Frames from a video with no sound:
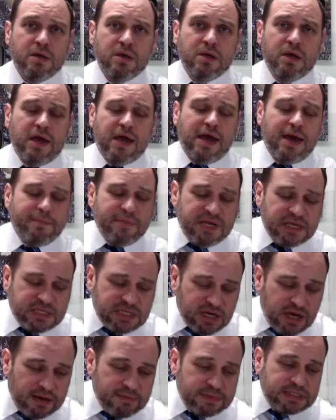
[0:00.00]
How many
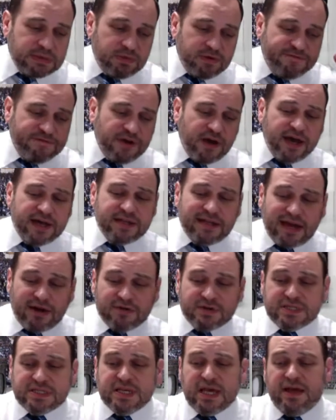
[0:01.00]
times do we find
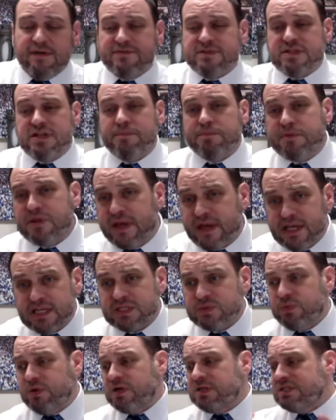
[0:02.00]
ourselves in a
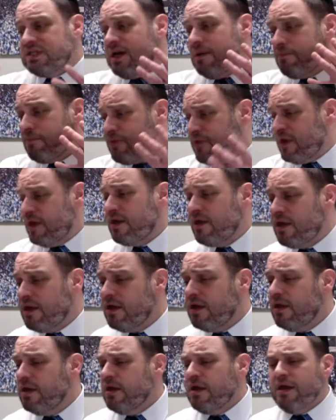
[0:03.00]
place where something
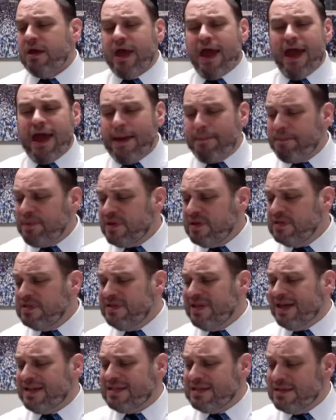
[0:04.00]
happens
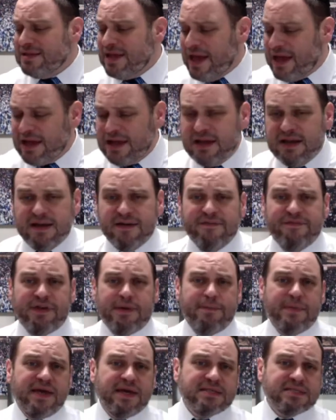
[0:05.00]
that's negative, that
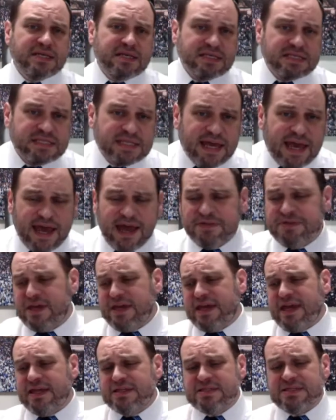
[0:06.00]
makes us sad, that
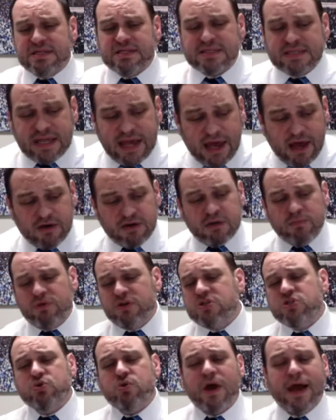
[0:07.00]
gets us down, and we
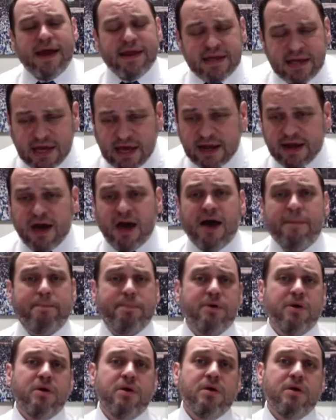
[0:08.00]
try to get up,